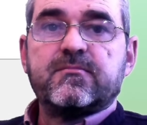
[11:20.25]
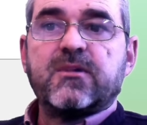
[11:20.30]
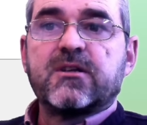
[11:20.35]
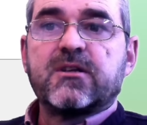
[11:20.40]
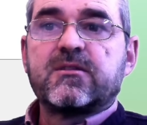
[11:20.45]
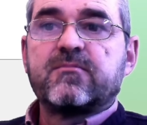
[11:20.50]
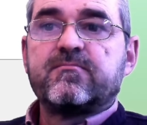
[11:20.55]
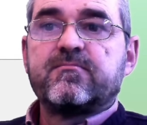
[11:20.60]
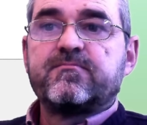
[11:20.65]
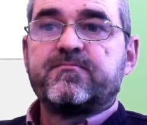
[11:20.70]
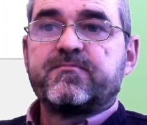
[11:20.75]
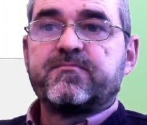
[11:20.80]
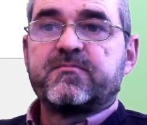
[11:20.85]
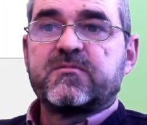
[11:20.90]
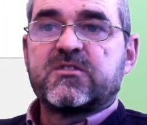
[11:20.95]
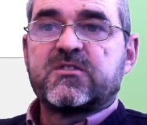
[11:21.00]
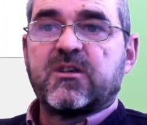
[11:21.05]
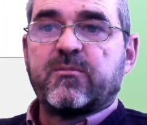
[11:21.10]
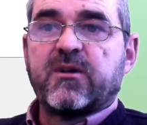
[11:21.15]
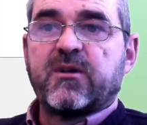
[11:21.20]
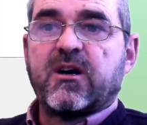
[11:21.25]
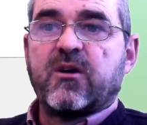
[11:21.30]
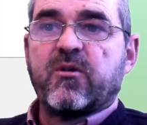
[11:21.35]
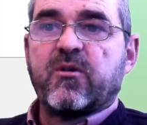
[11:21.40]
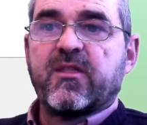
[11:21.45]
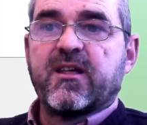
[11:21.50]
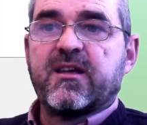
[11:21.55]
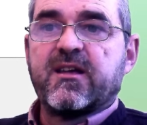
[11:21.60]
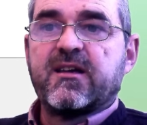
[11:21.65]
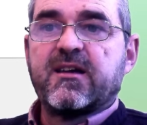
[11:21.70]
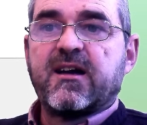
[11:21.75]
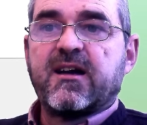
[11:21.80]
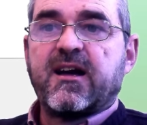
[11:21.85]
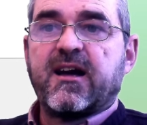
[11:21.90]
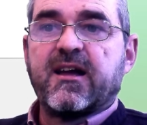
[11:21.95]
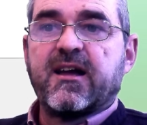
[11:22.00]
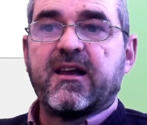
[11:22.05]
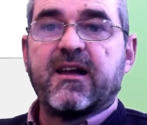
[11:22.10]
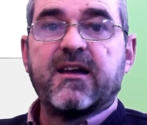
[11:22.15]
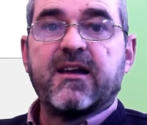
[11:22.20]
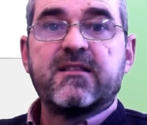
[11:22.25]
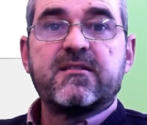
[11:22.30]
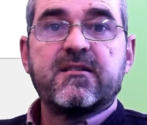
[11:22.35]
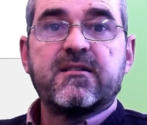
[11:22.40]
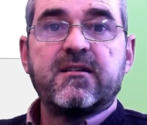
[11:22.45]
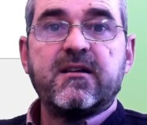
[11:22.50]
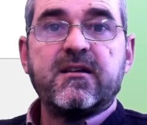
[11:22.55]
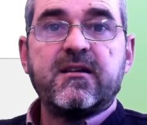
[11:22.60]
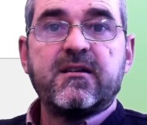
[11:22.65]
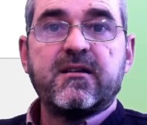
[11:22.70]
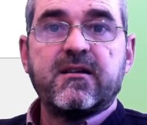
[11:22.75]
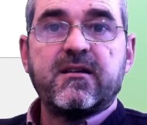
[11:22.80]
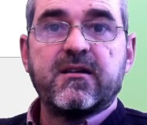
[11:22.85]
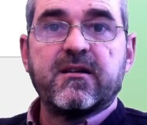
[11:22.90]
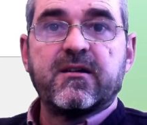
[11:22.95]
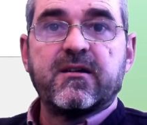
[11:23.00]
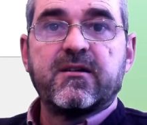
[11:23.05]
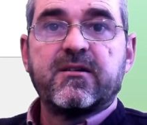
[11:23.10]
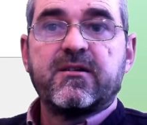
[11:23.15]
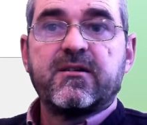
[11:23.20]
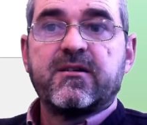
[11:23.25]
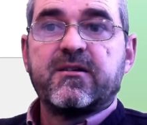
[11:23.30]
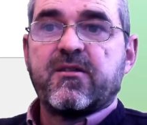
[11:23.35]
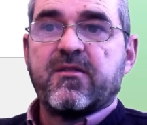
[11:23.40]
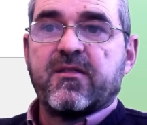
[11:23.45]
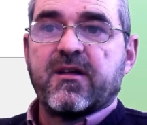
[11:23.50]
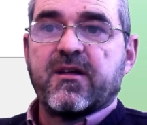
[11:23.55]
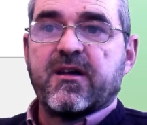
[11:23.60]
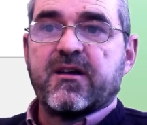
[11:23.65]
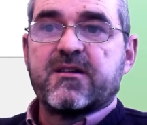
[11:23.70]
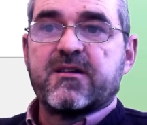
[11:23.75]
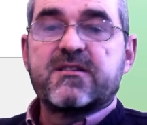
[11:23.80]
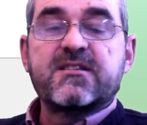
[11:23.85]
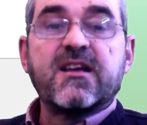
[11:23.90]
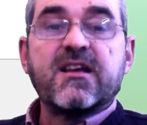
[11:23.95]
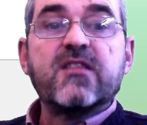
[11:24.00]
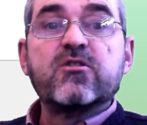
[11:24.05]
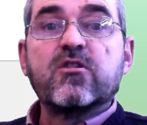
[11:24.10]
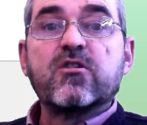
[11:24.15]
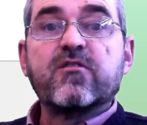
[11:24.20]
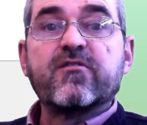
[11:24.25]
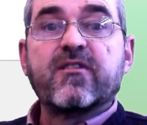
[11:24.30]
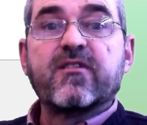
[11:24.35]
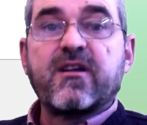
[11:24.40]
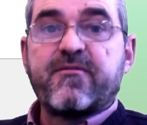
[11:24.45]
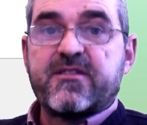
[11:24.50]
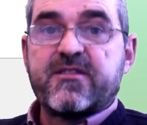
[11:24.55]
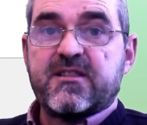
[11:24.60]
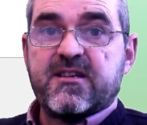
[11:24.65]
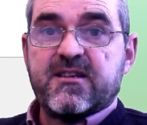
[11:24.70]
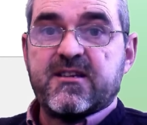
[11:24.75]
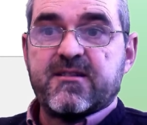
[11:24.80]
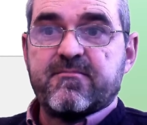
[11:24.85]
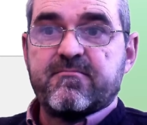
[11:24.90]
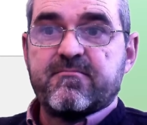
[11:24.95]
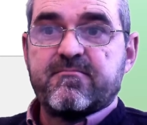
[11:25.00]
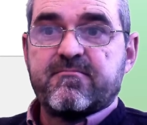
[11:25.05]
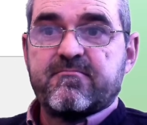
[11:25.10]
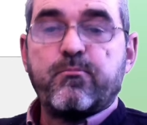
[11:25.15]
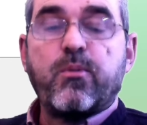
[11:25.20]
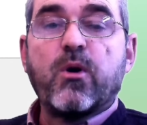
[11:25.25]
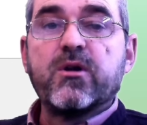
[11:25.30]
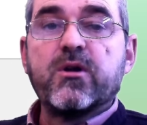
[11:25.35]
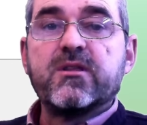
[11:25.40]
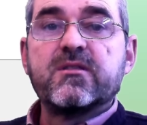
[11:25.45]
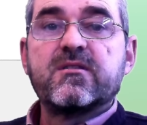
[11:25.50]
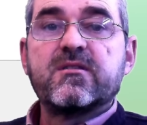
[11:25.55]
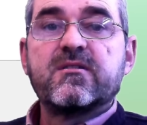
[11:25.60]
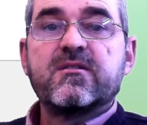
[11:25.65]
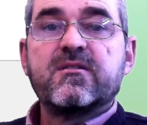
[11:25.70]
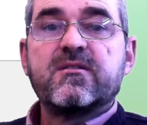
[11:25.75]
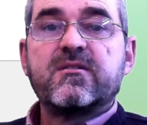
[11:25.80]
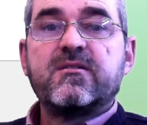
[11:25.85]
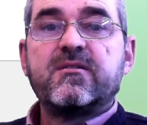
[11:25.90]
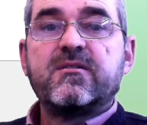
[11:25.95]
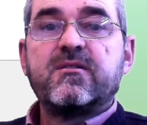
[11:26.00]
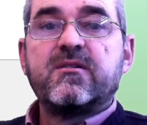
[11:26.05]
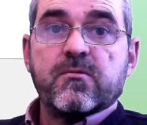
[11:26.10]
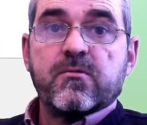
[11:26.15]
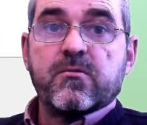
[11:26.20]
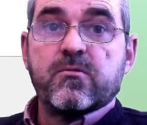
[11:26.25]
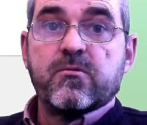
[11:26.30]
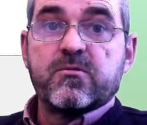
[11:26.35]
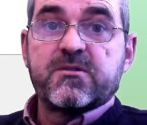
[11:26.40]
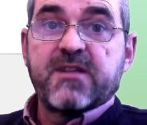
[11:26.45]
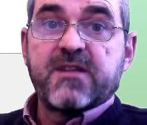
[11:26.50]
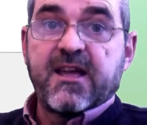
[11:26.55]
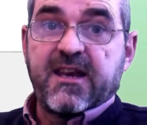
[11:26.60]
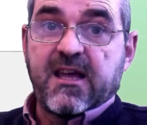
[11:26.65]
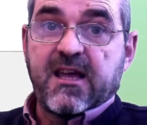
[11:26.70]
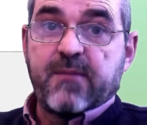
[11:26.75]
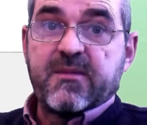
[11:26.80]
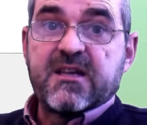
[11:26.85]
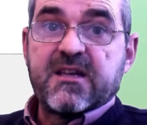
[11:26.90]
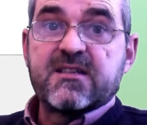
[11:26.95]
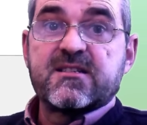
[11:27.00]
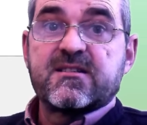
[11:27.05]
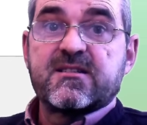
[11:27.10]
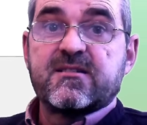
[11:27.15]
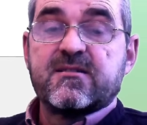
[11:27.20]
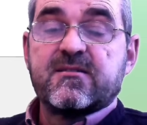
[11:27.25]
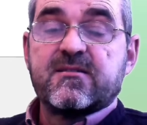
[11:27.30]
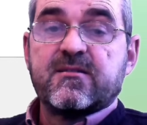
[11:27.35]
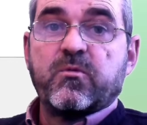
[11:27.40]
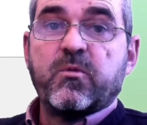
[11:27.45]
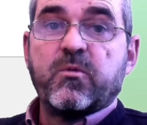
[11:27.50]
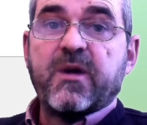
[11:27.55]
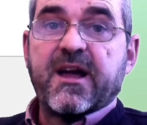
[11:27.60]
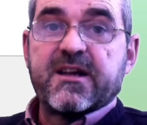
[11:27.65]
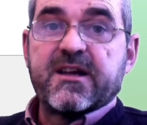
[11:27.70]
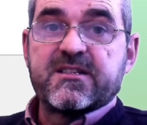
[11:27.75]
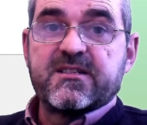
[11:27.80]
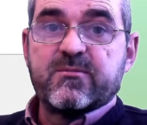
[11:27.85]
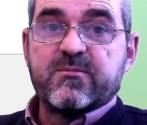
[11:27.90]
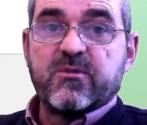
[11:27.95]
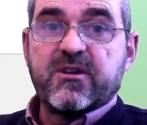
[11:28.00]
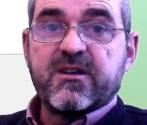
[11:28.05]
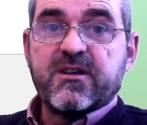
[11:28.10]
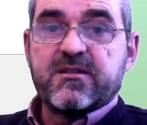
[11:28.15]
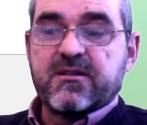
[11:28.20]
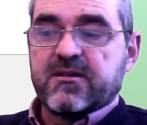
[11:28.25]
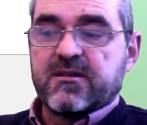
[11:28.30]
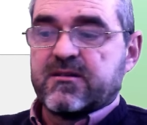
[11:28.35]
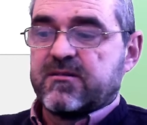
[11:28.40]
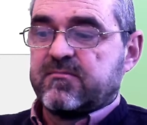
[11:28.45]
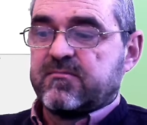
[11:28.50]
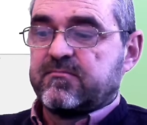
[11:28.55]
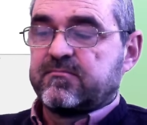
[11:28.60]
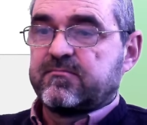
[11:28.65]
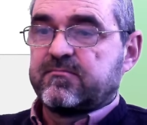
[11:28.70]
but somehow they highlight in here the center of gravity point whose dynamics we are simulating.